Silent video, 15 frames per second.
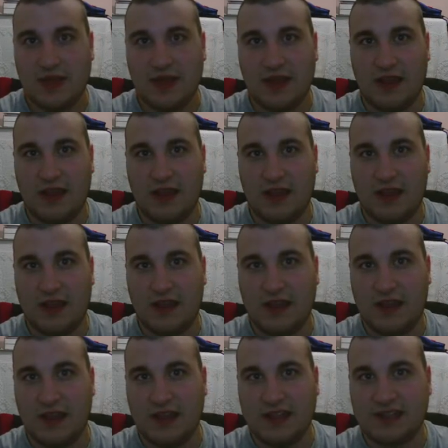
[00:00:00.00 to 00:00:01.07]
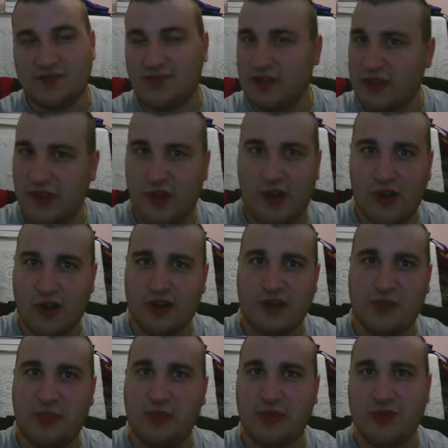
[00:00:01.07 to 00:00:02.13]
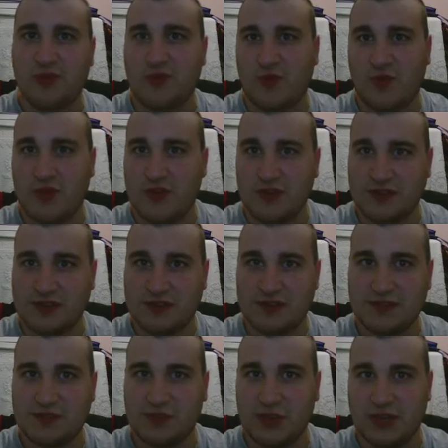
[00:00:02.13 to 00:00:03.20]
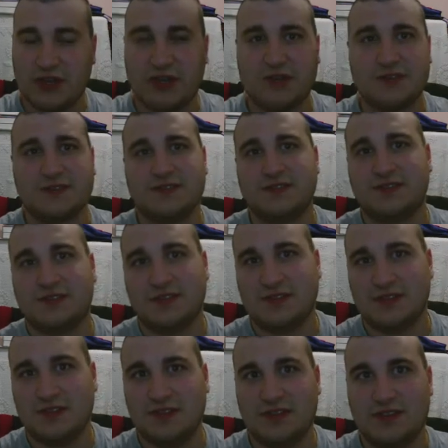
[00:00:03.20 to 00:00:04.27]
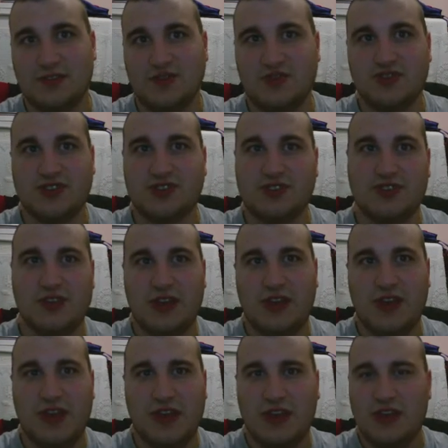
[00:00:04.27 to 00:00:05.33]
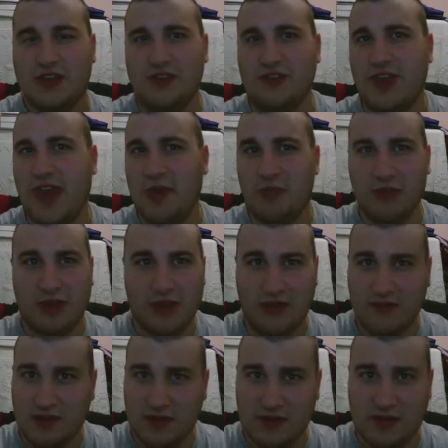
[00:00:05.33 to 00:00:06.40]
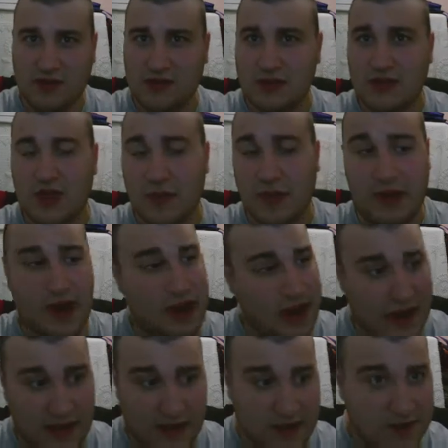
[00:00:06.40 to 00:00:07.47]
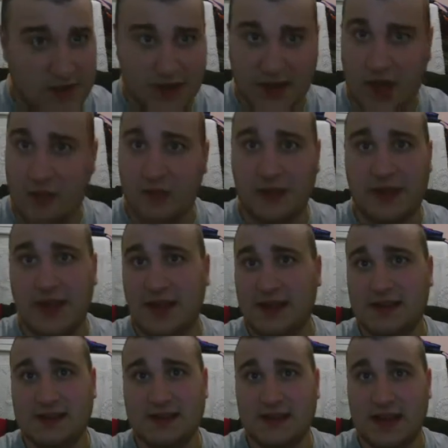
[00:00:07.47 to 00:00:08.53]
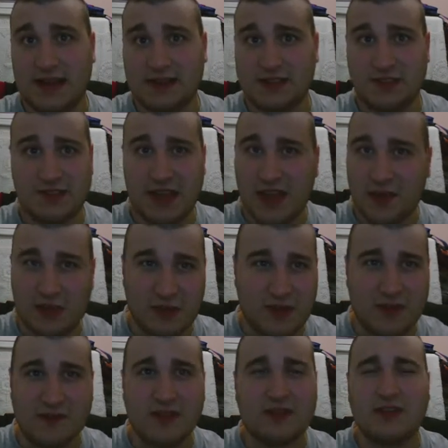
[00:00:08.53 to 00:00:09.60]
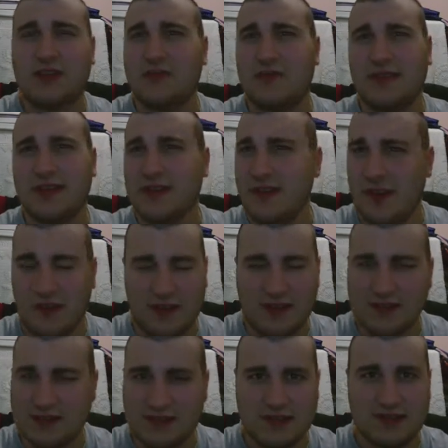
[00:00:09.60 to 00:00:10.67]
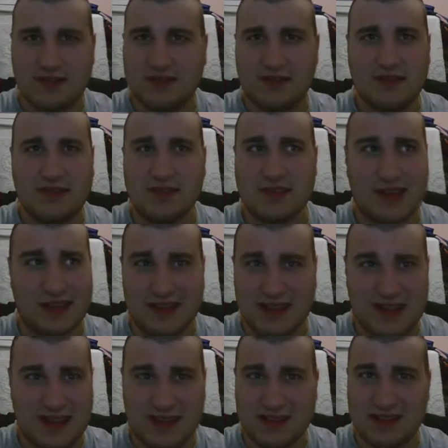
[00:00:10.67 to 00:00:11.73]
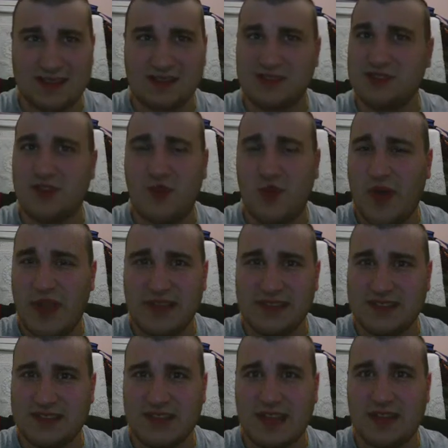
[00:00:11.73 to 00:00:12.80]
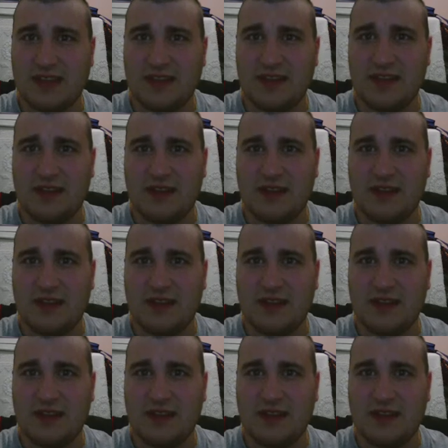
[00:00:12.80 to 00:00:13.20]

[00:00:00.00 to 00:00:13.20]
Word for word: It, it's really hard to put into words because you just. You can't believe it. I mean, I, it's been a couple days and I still can't believe it. I'm like, no, he's he's not dead. There's no way he's dead.